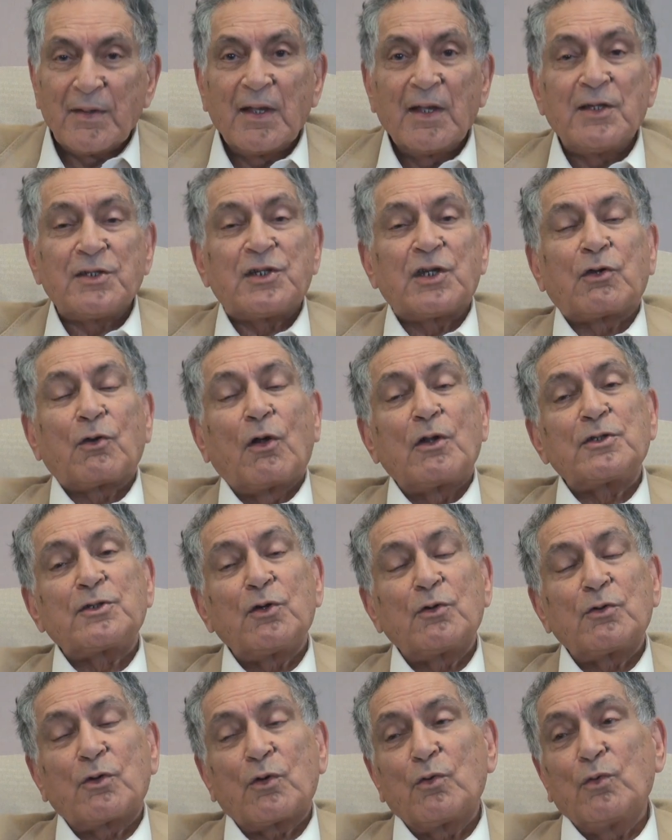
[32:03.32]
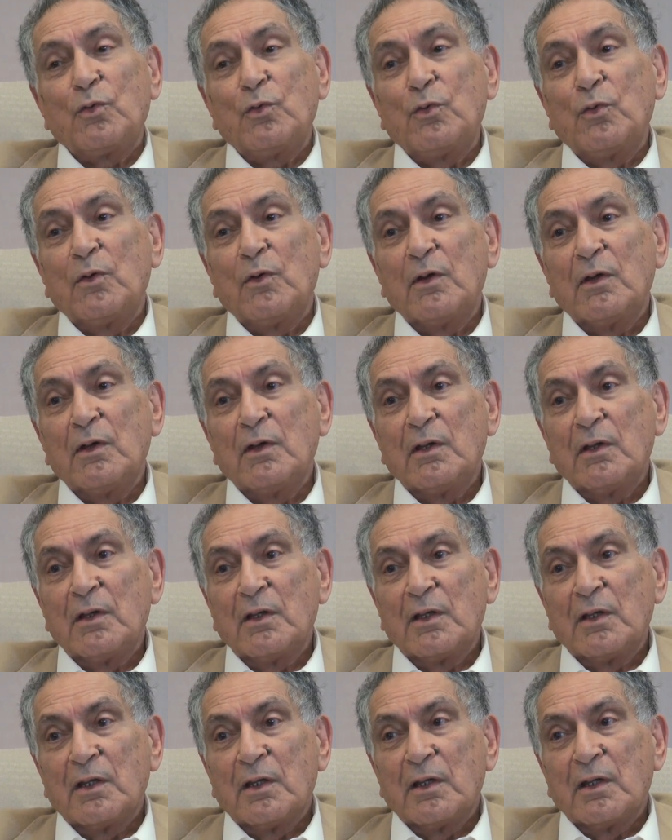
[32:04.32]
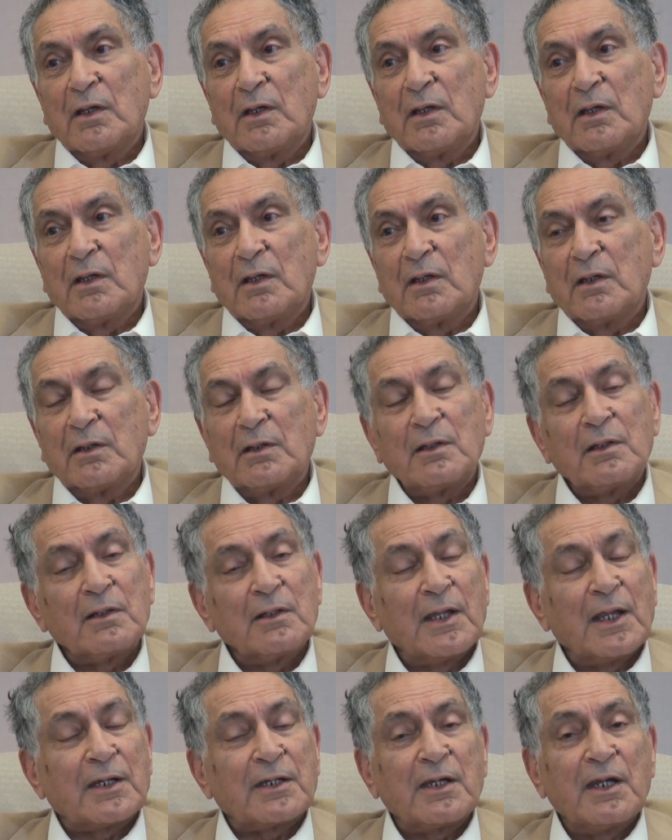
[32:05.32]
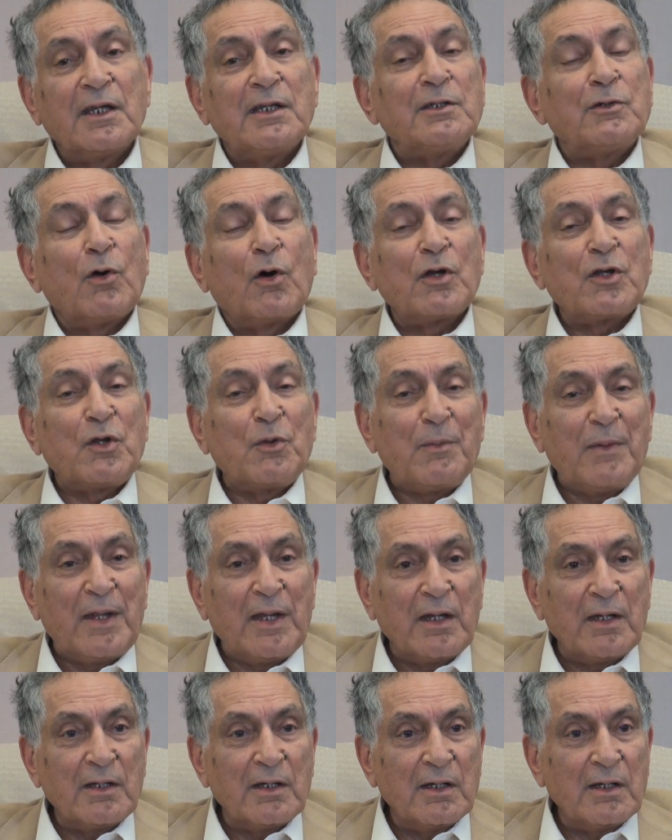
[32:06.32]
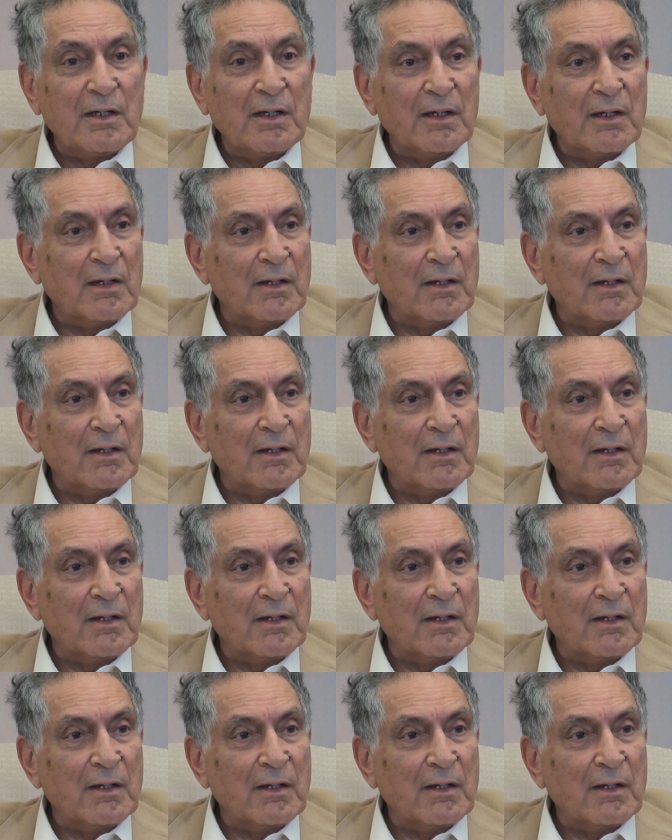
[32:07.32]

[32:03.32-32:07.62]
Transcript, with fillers: Is it also true that in your domain